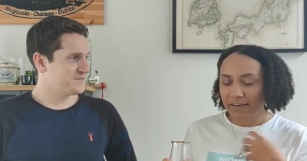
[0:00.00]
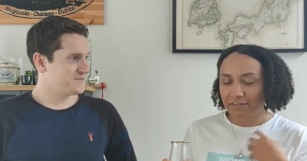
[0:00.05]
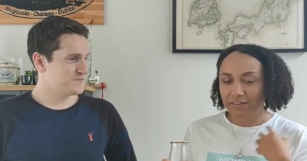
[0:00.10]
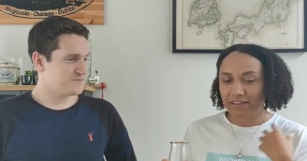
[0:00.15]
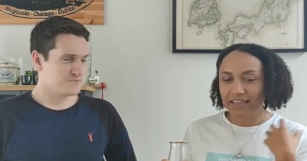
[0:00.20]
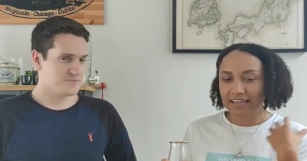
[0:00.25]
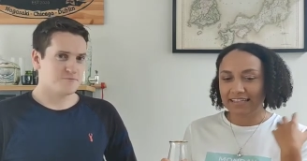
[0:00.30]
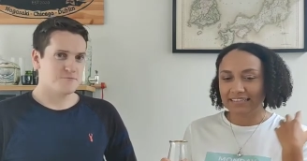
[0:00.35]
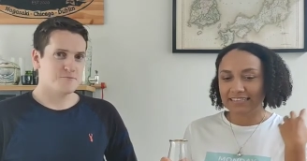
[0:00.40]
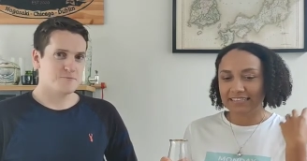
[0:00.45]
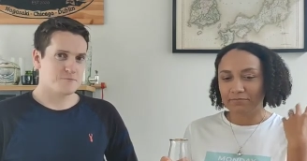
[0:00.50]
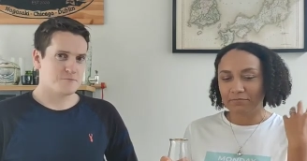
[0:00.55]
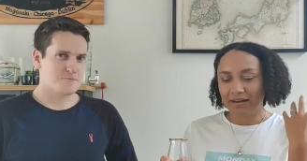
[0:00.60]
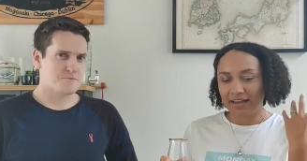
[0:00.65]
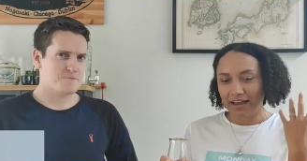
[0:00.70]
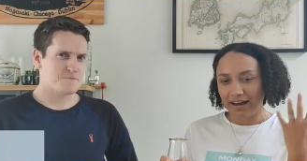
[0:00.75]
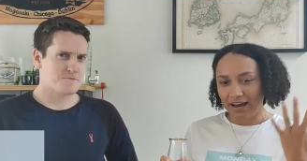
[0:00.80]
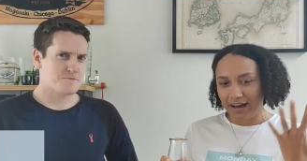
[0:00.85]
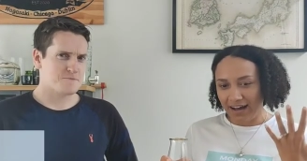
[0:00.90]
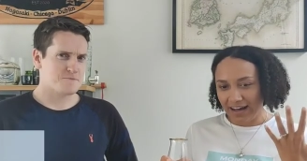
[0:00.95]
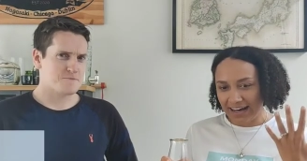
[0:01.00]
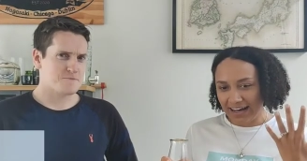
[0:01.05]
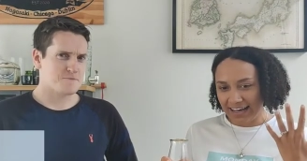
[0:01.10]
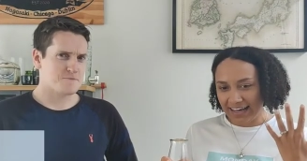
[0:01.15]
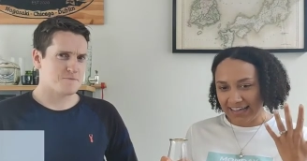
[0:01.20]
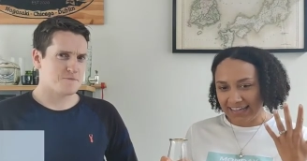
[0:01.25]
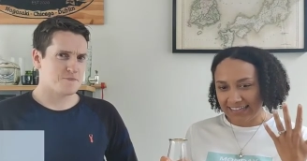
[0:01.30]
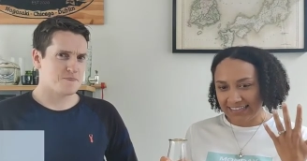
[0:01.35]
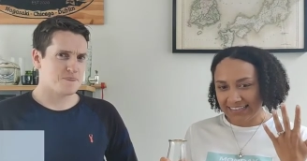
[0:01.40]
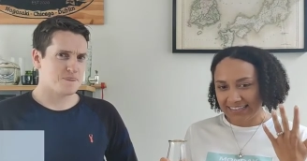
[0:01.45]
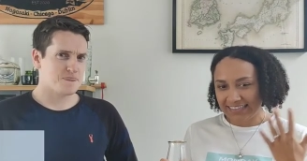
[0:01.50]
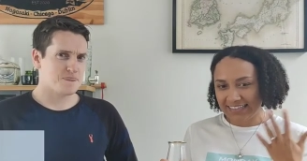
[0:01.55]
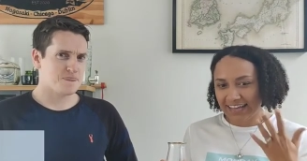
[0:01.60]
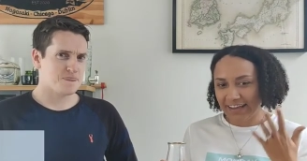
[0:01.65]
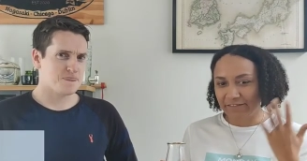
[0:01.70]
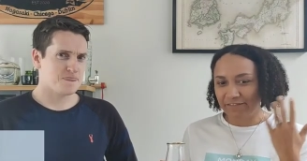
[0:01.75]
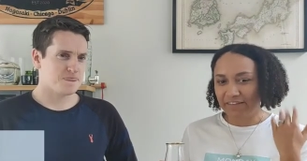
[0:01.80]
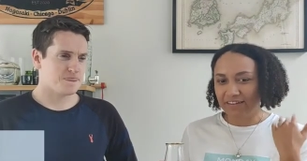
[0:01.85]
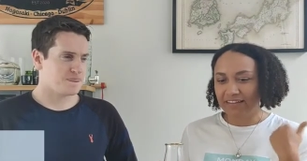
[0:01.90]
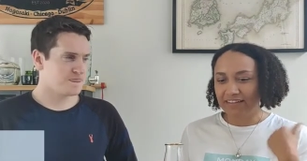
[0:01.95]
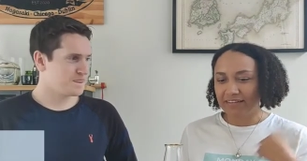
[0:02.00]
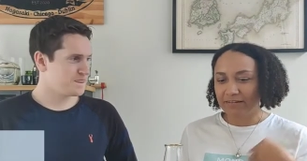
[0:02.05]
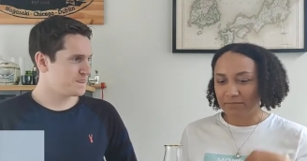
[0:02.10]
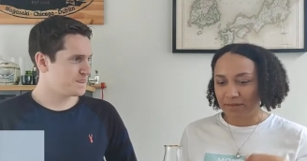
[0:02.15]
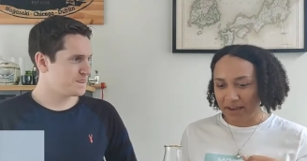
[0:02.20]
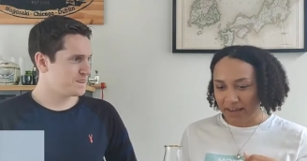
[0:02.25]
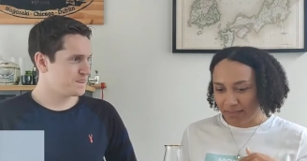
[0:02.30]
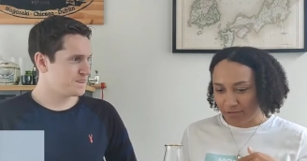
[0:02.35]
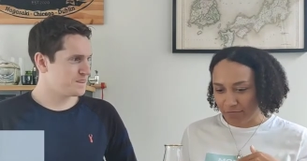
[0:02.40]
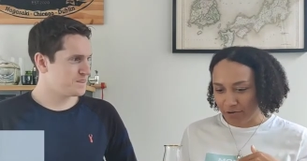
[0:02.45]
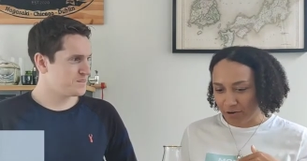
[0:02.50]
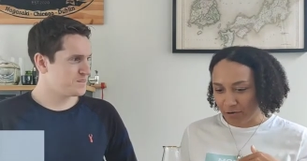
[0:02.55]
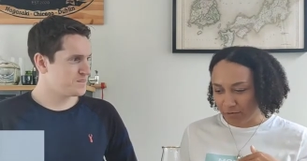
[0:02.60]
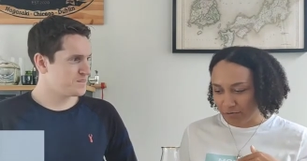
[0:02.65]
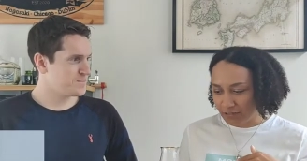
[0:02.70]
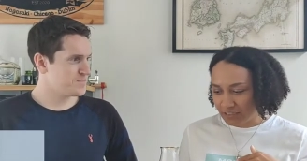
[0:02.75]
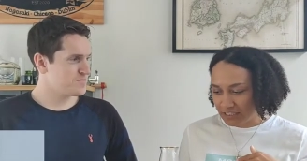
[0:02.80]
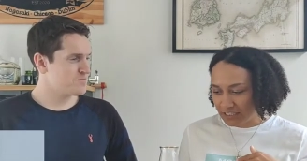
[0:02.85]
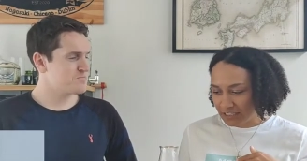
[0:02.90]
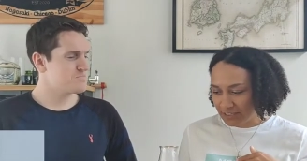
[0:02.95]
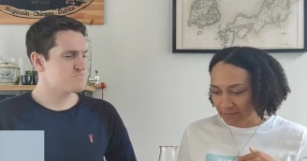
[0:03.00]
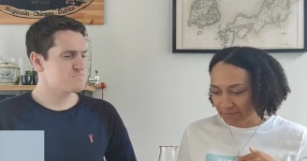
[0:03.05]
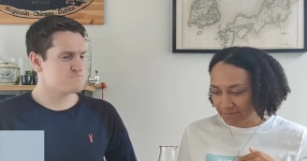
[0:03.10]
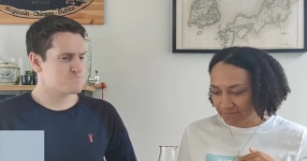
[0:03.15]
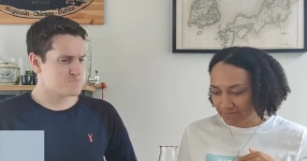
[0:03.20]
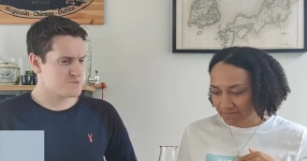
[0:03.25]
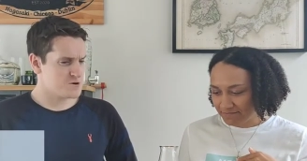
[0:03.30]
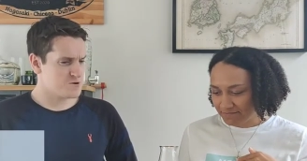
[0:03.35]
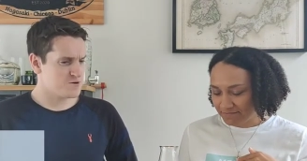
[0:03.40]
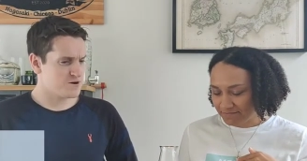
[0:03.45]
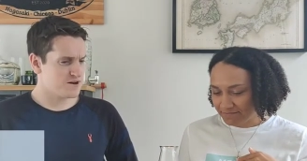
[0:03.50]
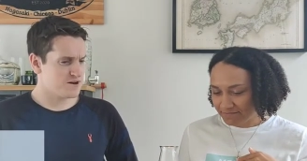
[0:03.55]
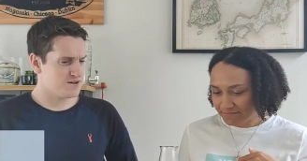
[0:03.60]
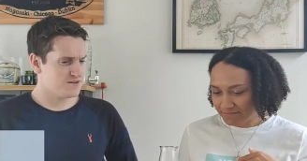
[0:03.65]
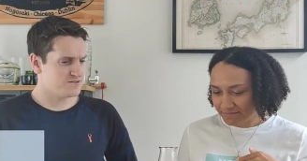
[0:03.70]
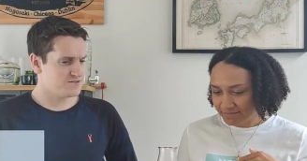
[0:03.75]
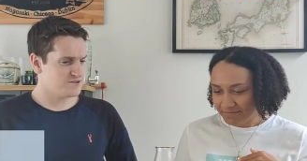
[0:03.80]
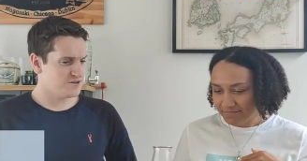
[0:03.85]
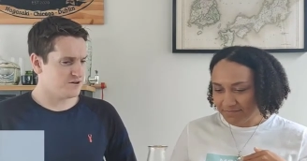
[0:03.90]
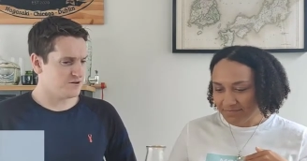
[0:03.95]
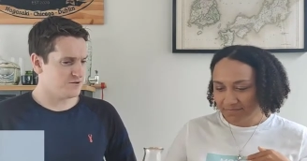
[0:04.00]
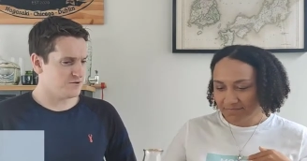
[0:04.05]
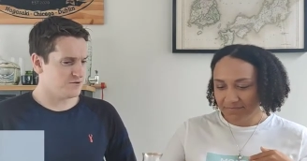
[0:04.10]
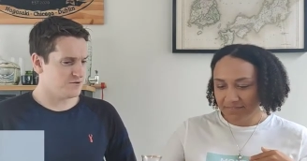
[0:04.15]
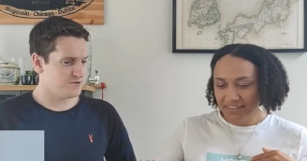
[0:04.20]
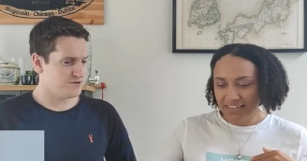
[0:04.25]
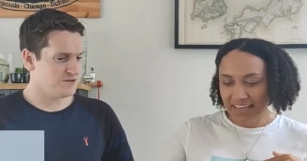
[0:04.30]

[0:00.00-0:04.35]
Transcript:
Speaker 1: I think it's in my eyes. I feel it in my throat.
Speaker 2: Okay, so